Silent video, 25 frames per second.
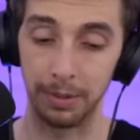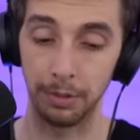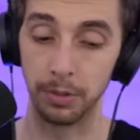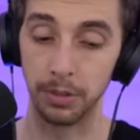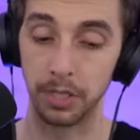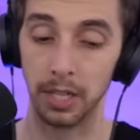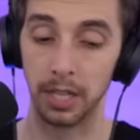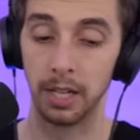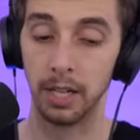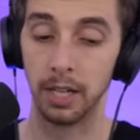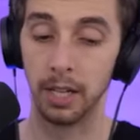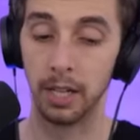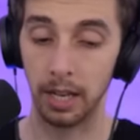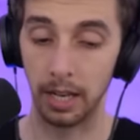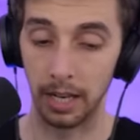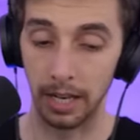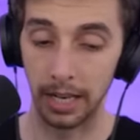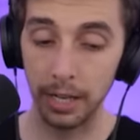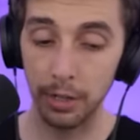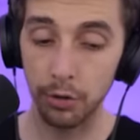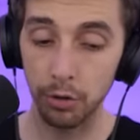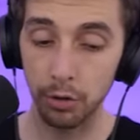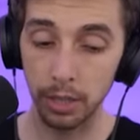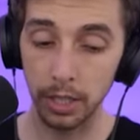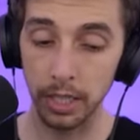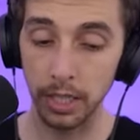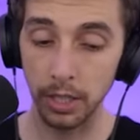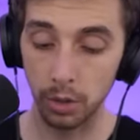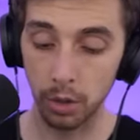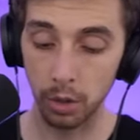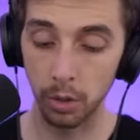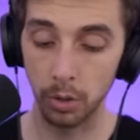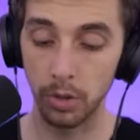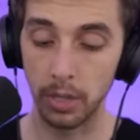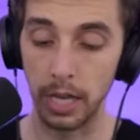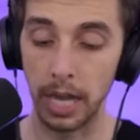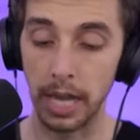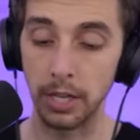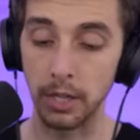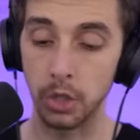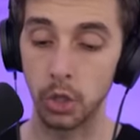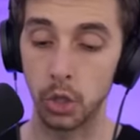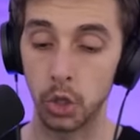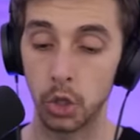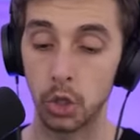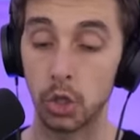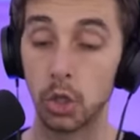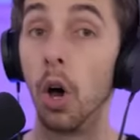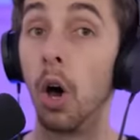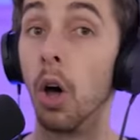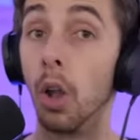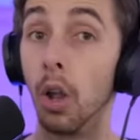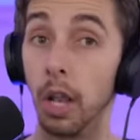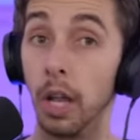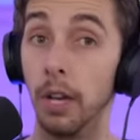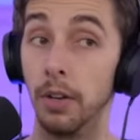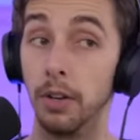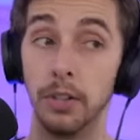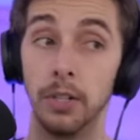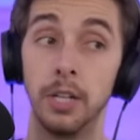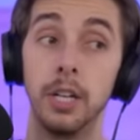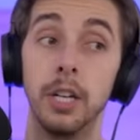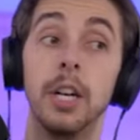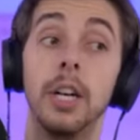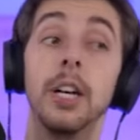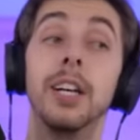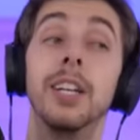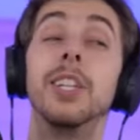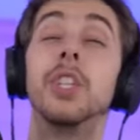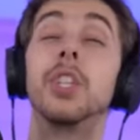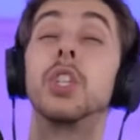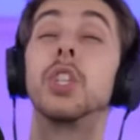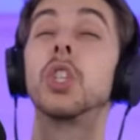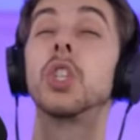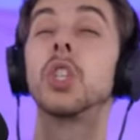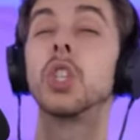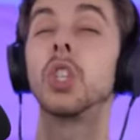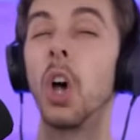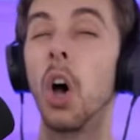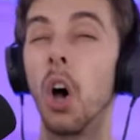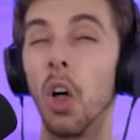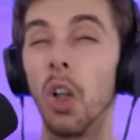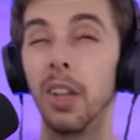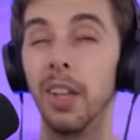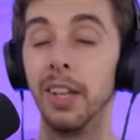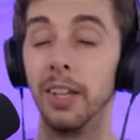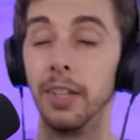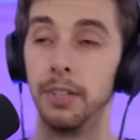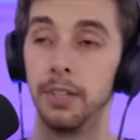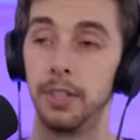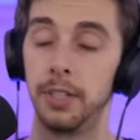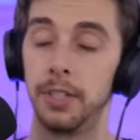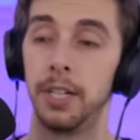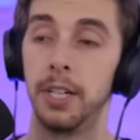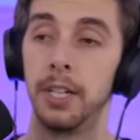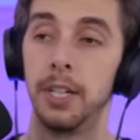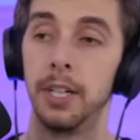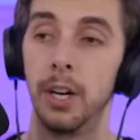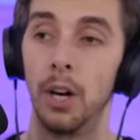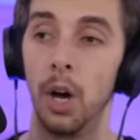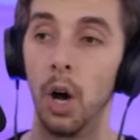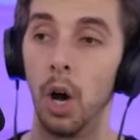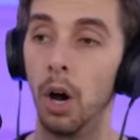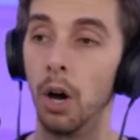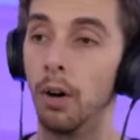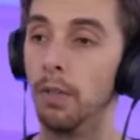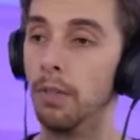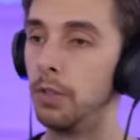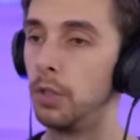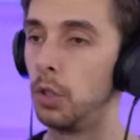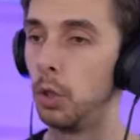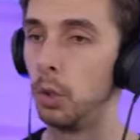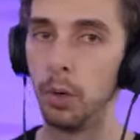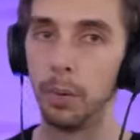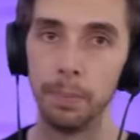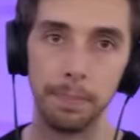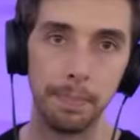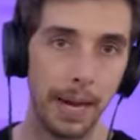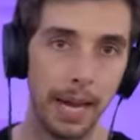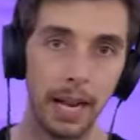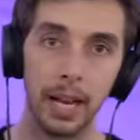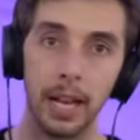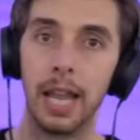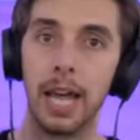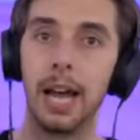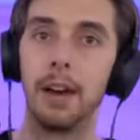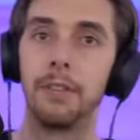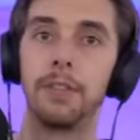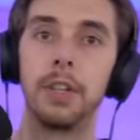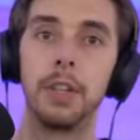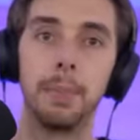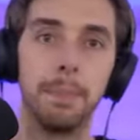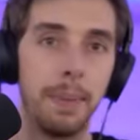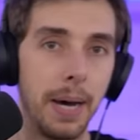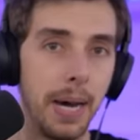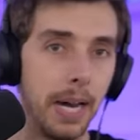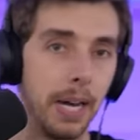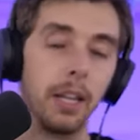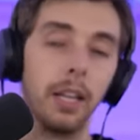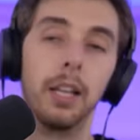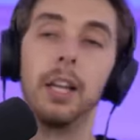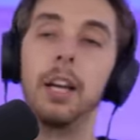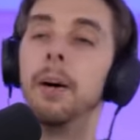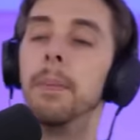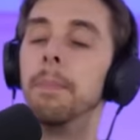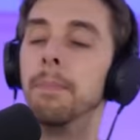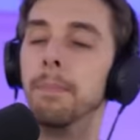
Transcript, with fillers: That was literally two days solid, solid of doing battle after battle.